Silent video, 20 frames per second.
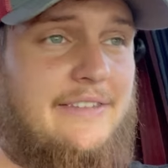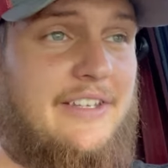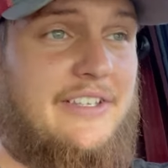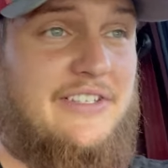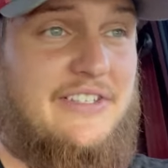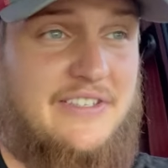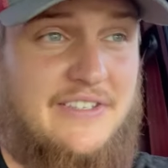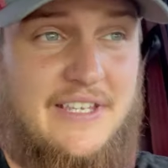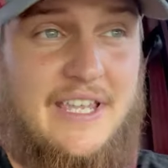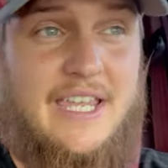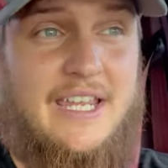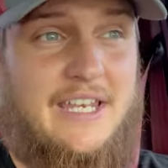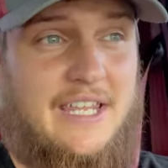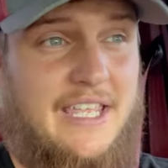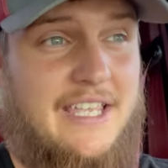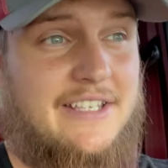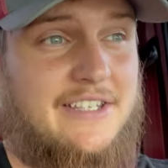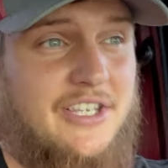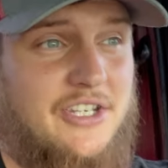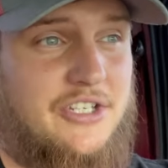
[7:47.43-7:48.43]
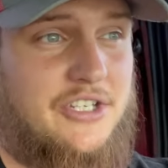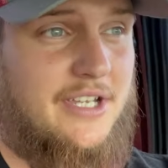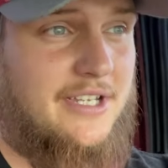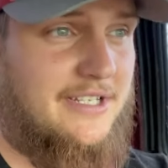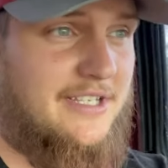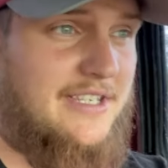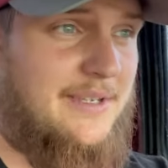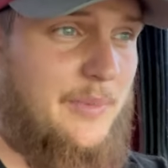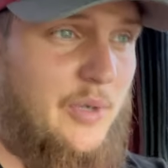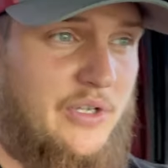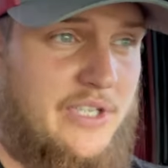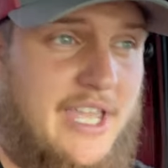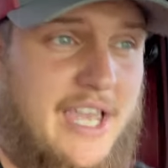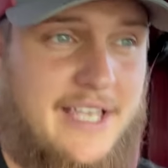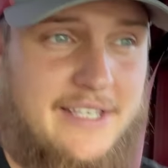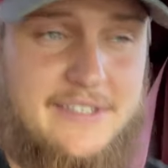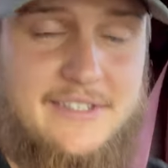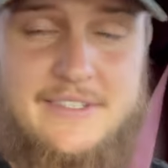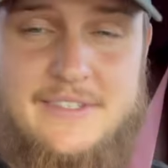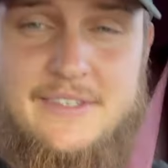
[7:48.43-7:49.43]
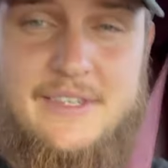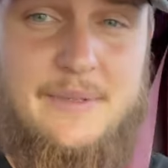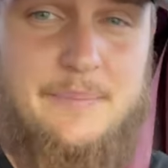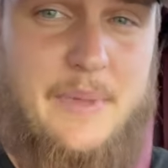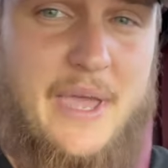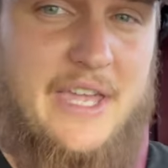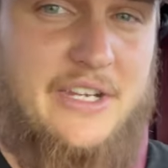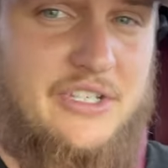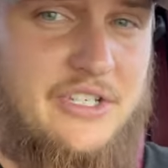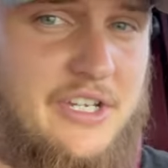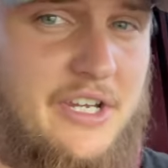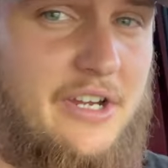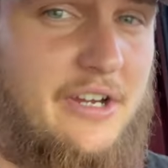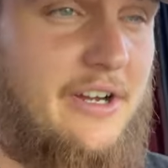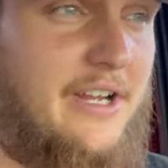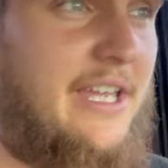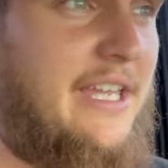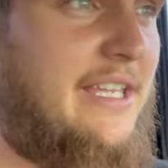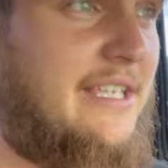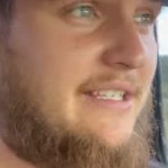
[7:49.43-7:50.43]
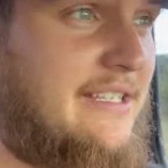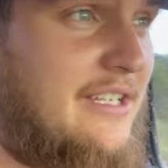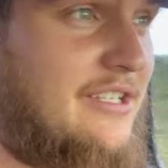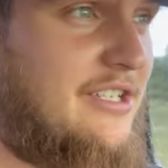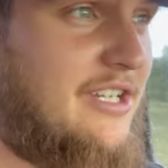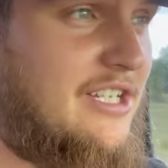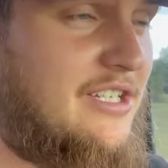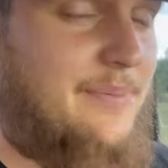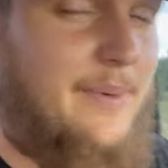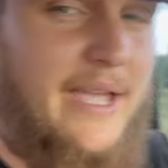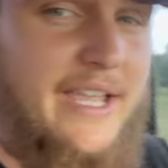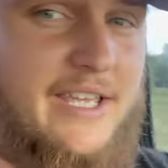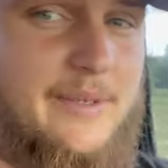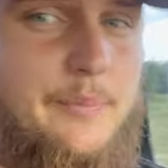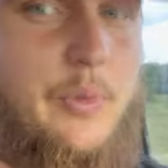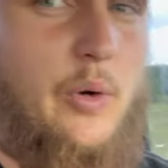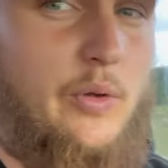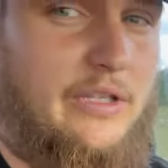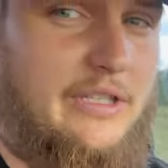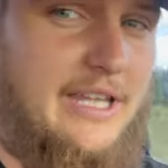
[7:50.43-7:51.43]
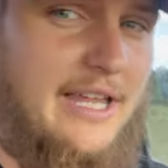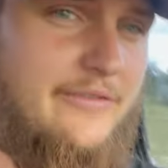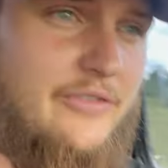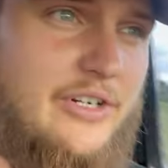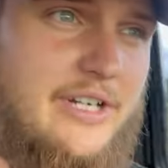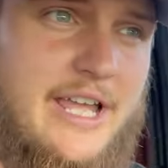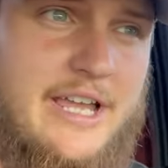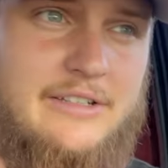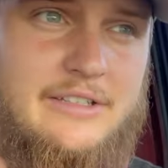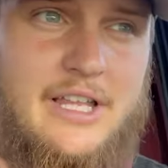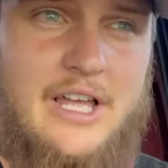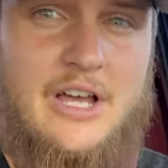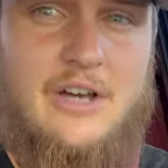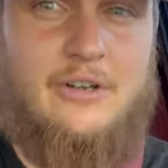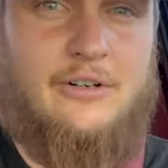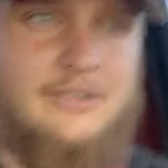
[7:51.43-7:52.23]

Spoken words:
the seat is adjustable. Yes, the bench here is adjustable. I can pull the lever down low,